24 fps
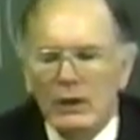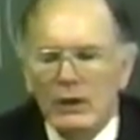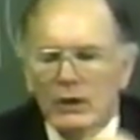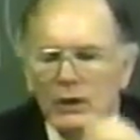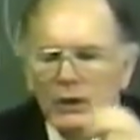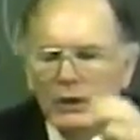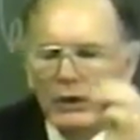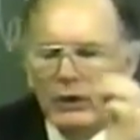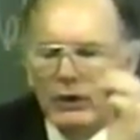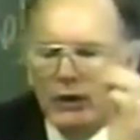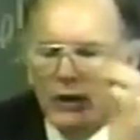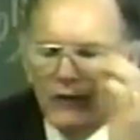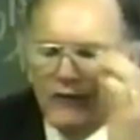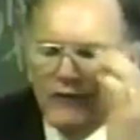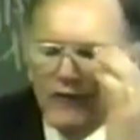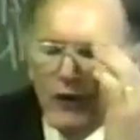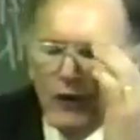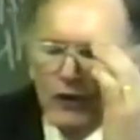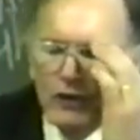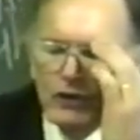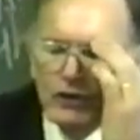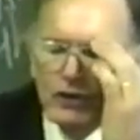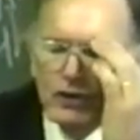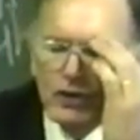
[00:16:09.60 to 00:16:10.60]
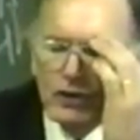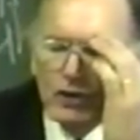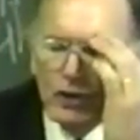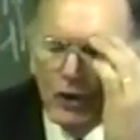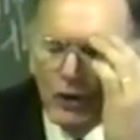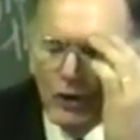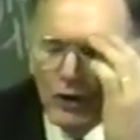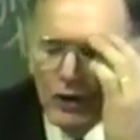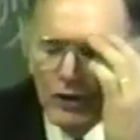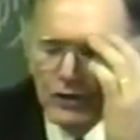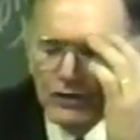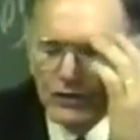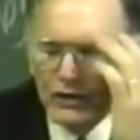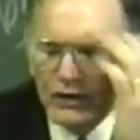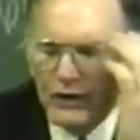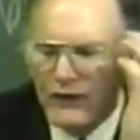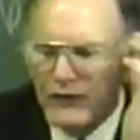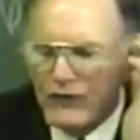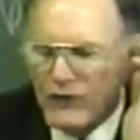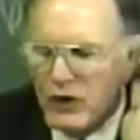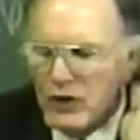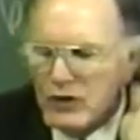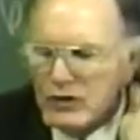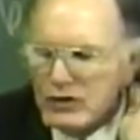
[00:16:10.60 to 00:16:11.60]
the first church, the
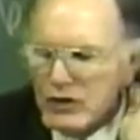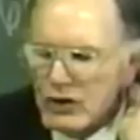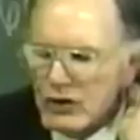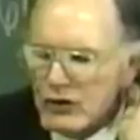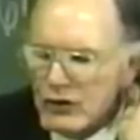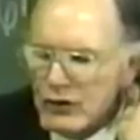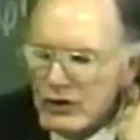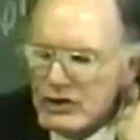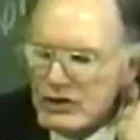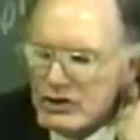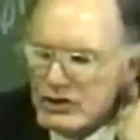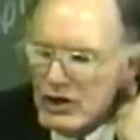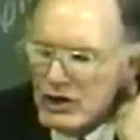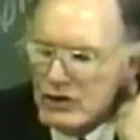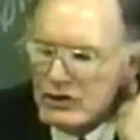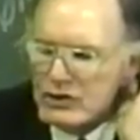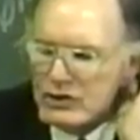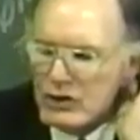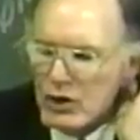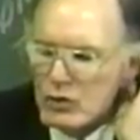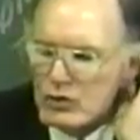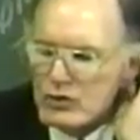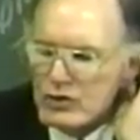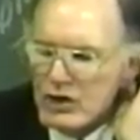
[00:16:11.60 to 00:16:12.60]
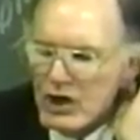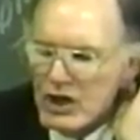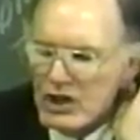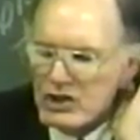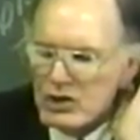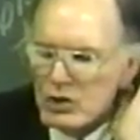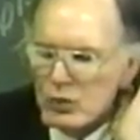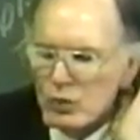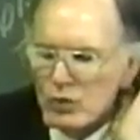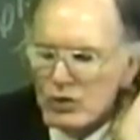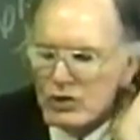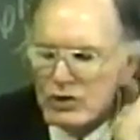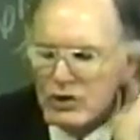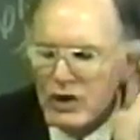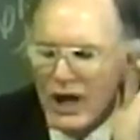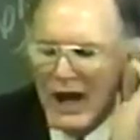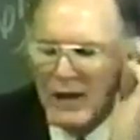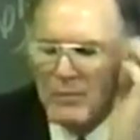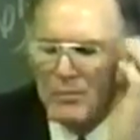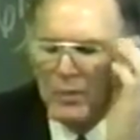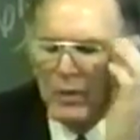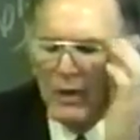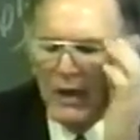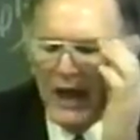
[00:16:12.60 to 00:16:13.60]
first Christian association was
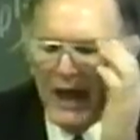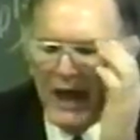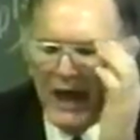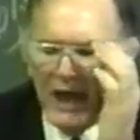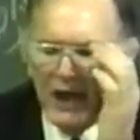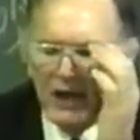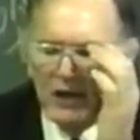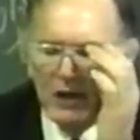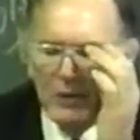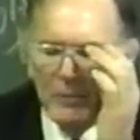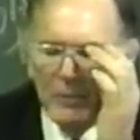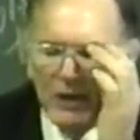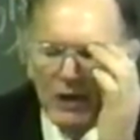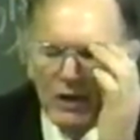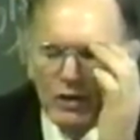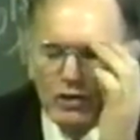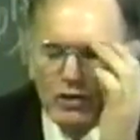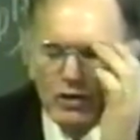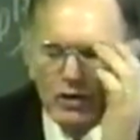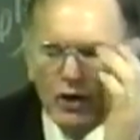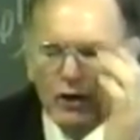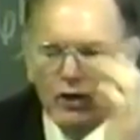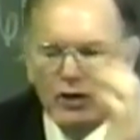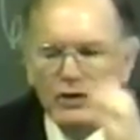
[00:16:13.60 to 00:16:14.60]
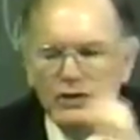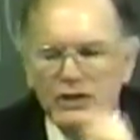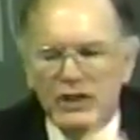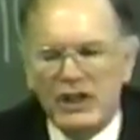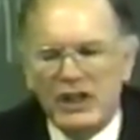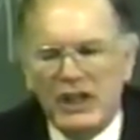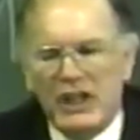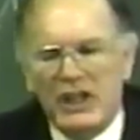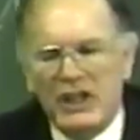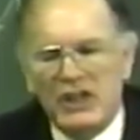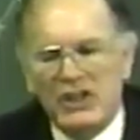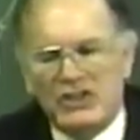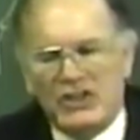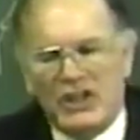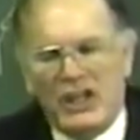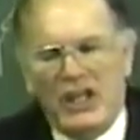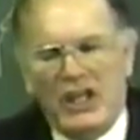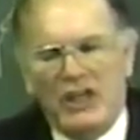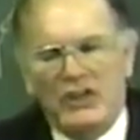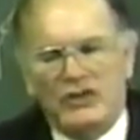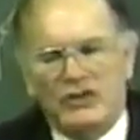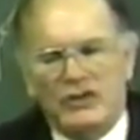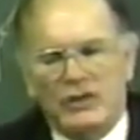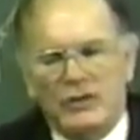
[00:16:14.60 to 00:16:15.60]
not planned to be a church in any sense.